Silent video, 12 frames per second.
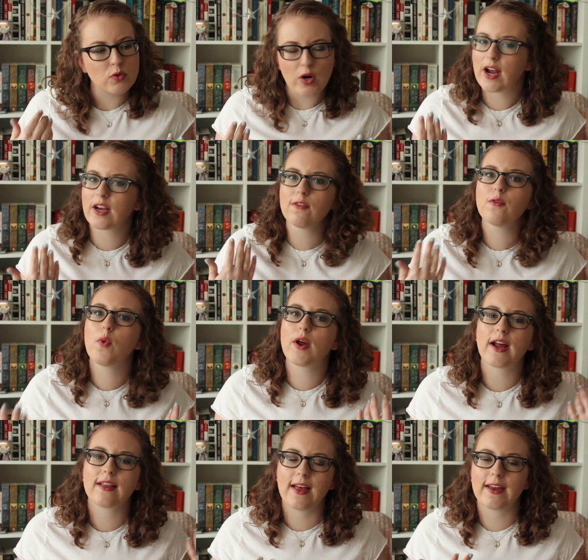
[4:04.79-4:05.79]
track of
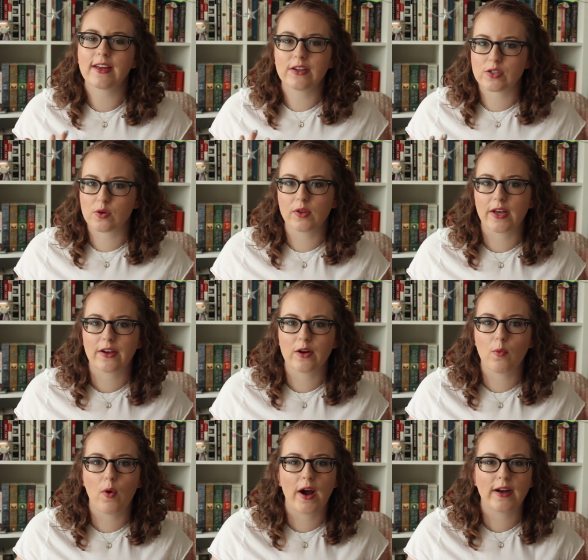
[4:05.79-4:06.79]
what I like and don't like in
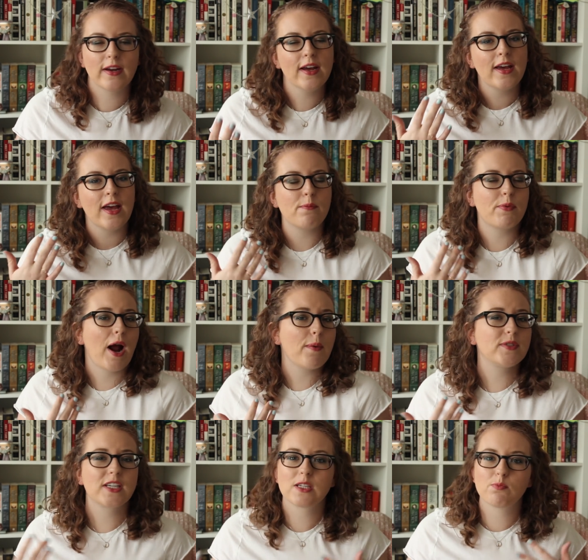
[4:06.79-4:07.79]
a wine, and
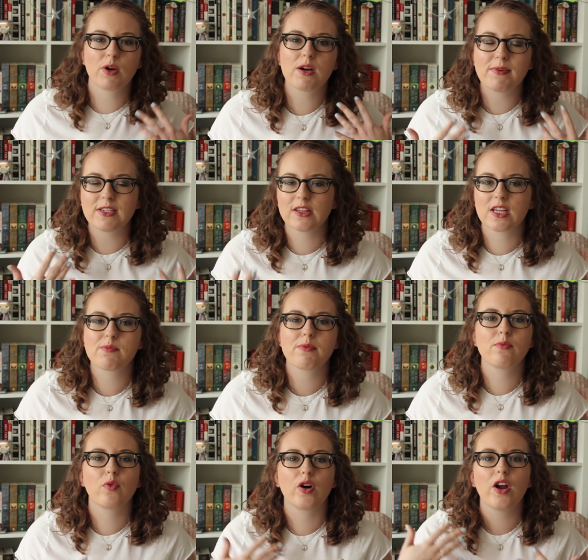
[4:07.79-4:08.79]
perhaps experiment a little
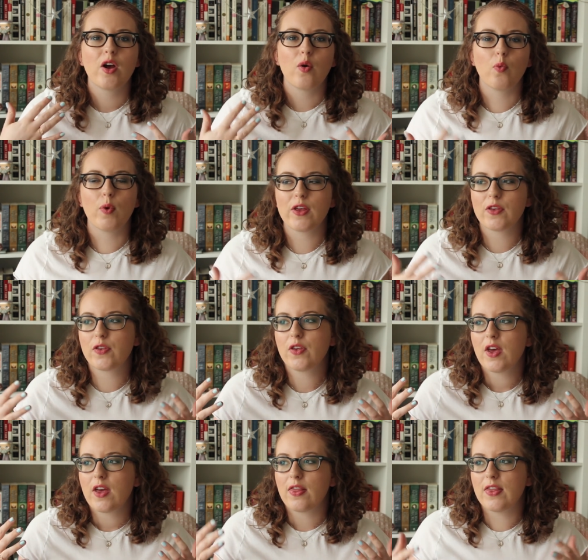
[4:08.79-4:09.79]
bit more with
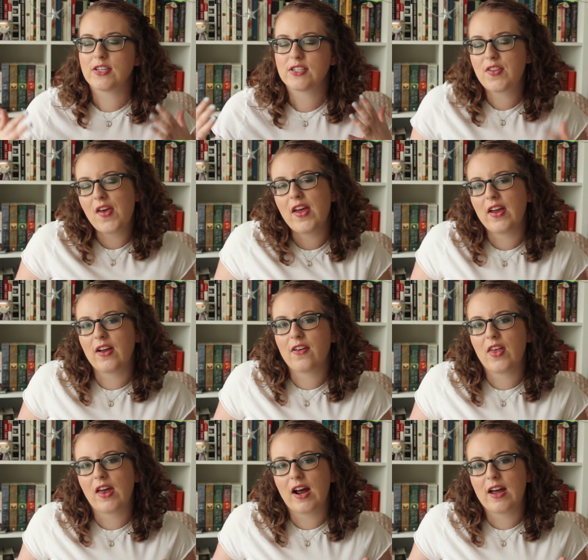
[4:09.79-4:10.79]
this
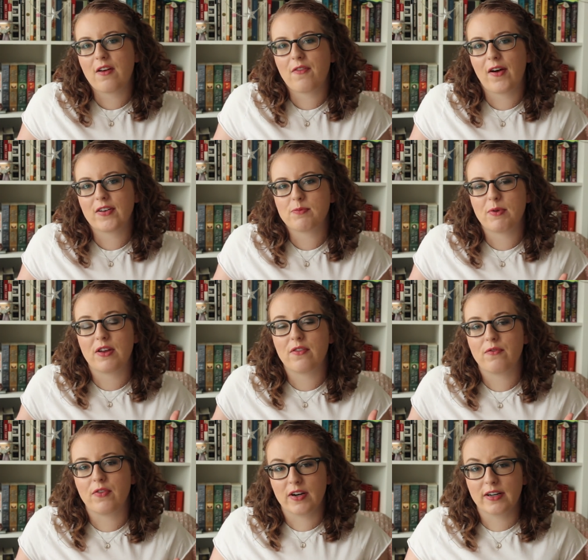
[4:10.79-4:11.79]
thing that I have found to be
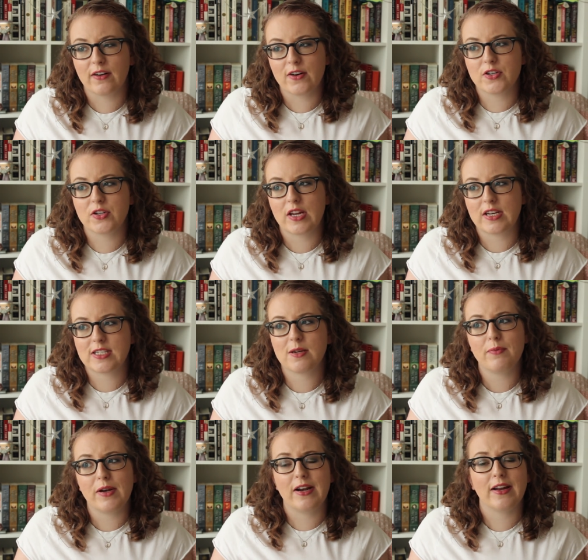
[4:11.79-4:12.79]
very largely
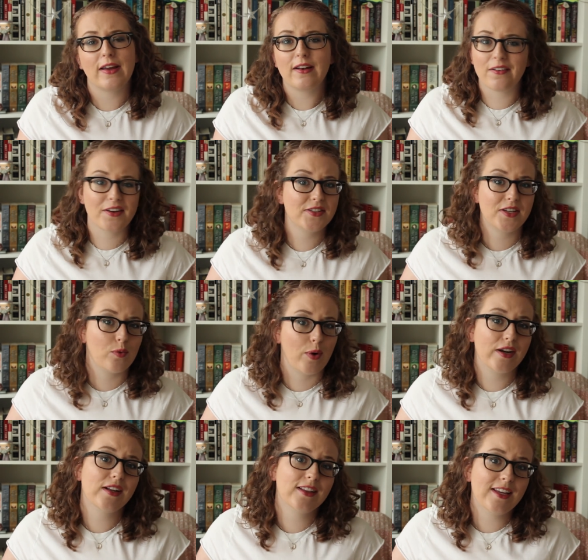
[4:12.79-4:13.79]
intimidating and honestly
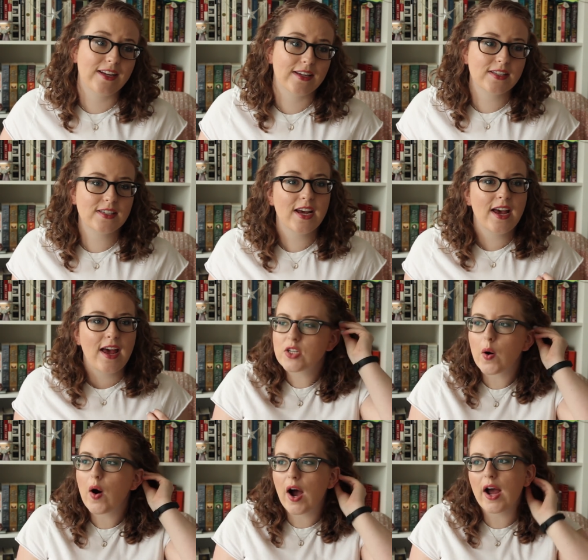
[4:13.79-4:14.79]
quite elitist.
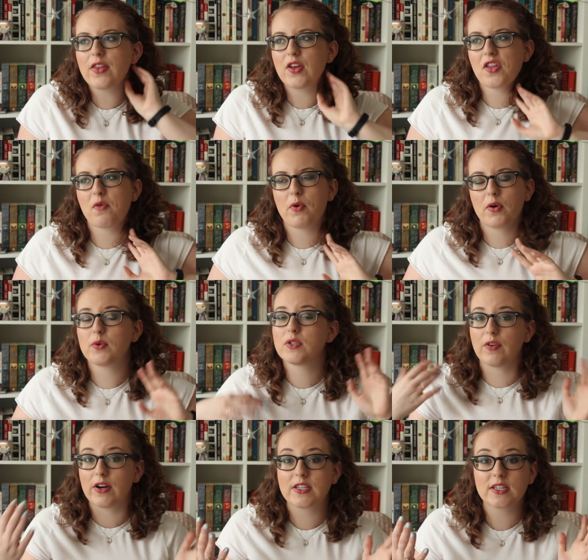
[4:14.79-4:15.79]
So I think the book
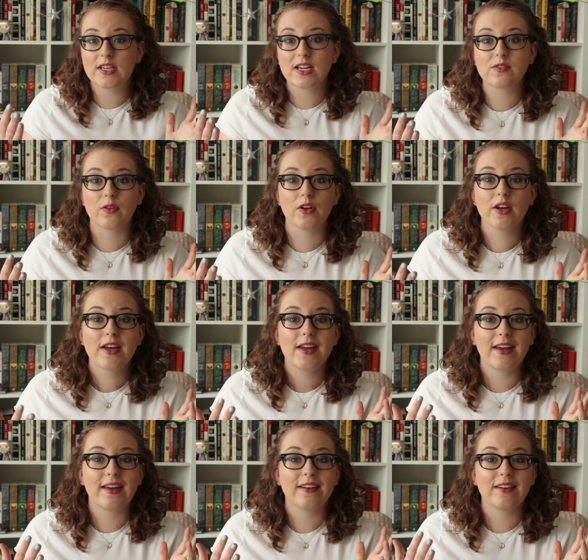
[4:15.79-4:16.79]
was very successful
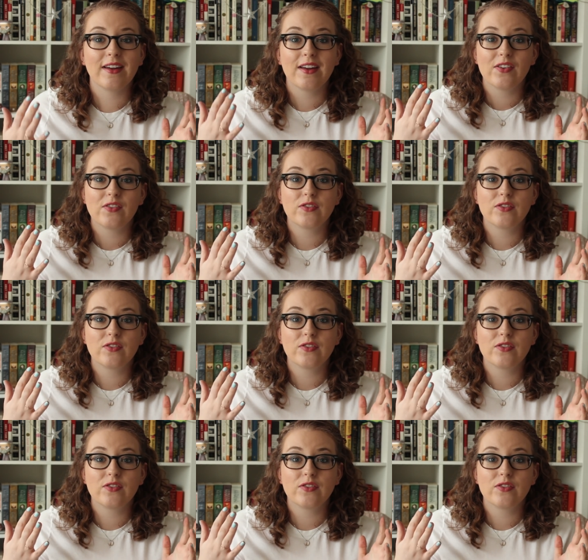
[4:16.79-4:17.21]
in